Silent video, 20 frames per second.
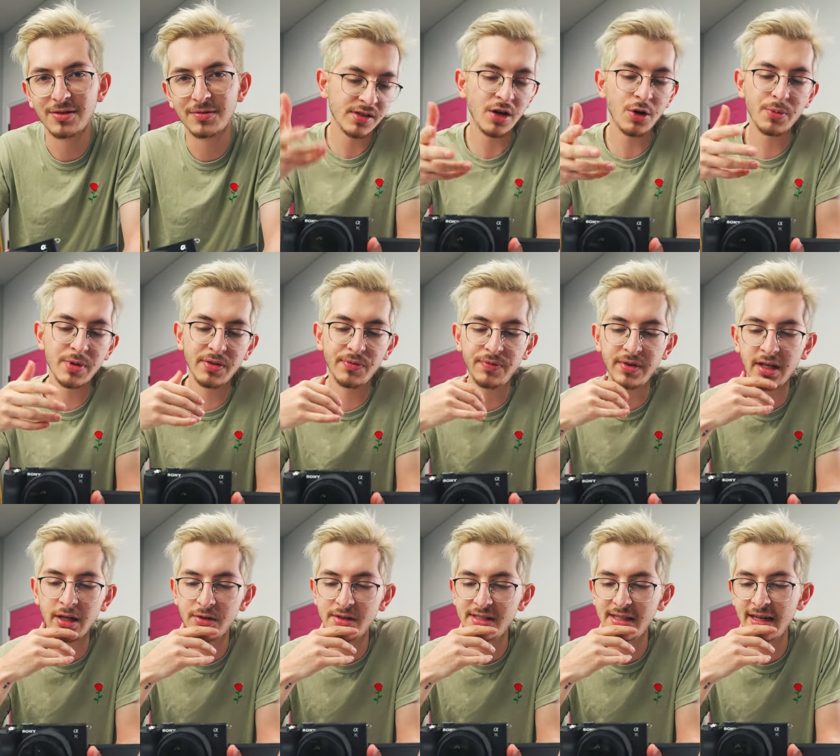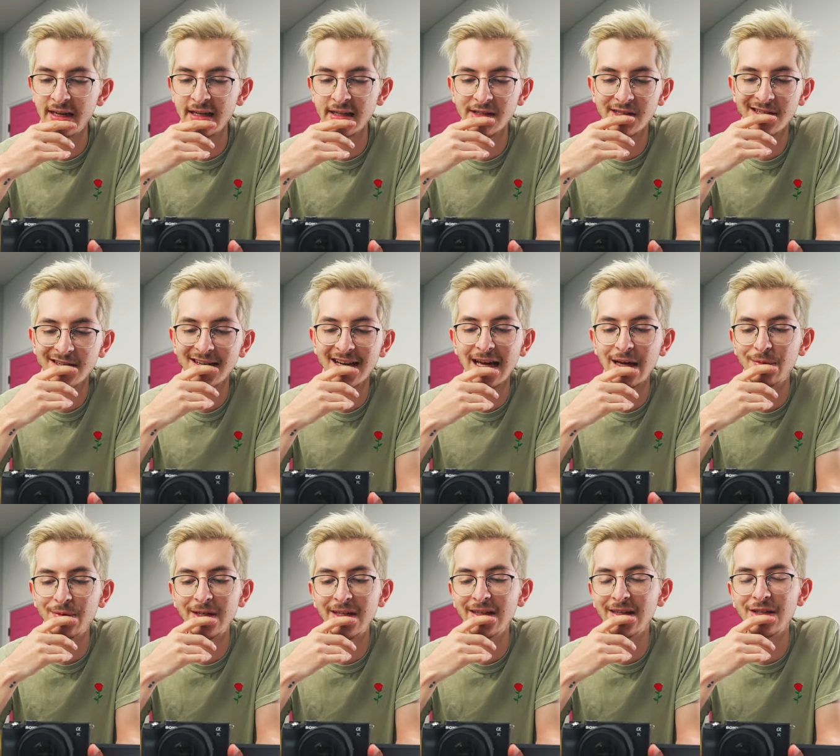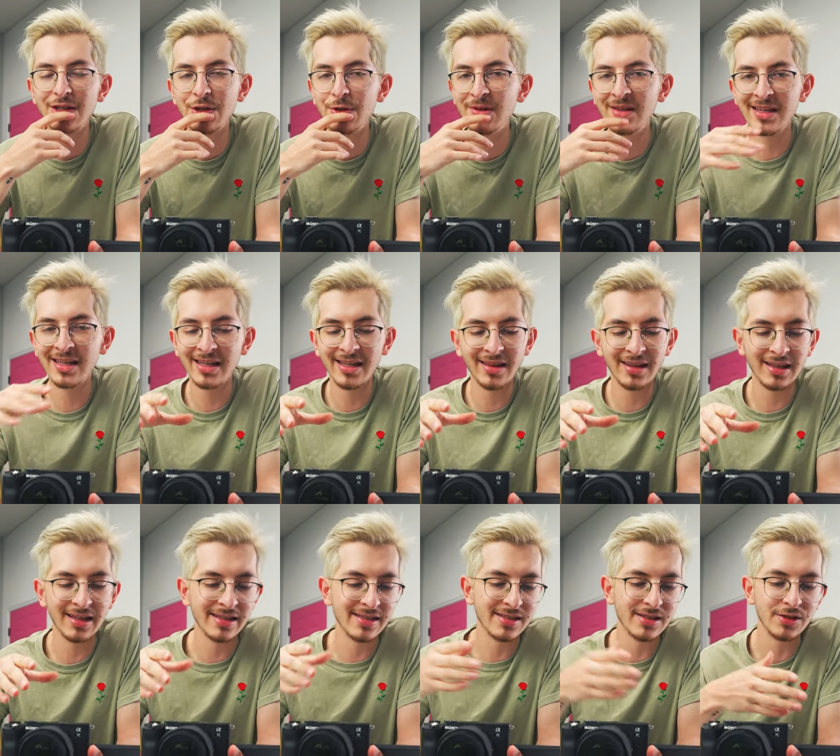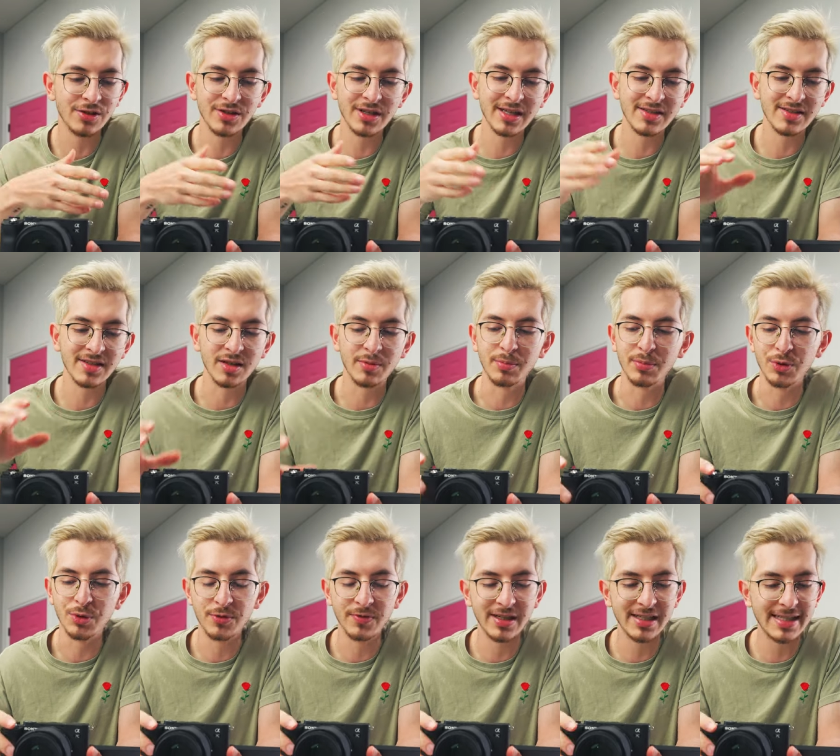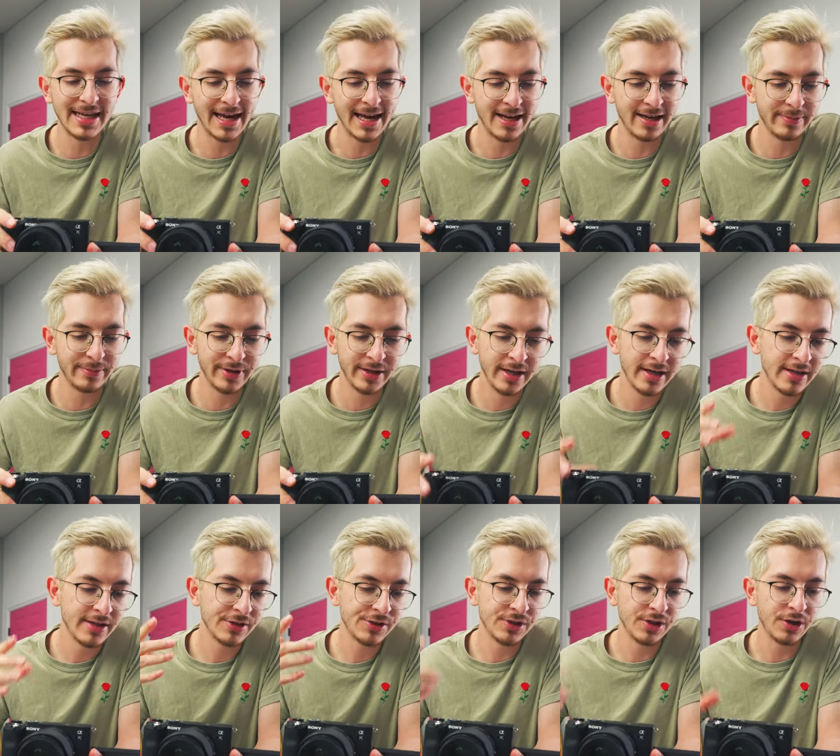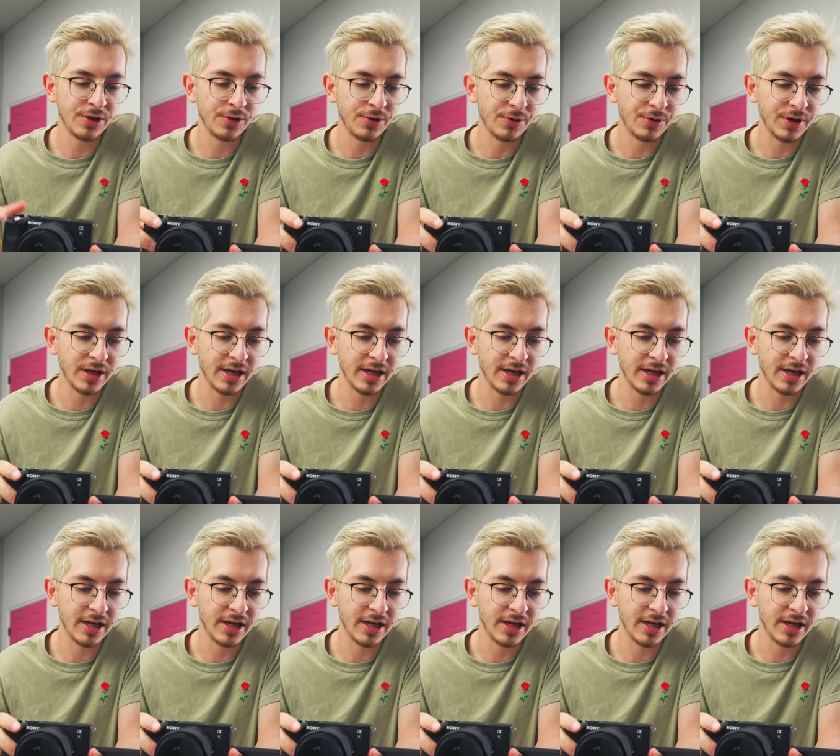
So with video settings, you're not really doing anything until you get to the movie tab. So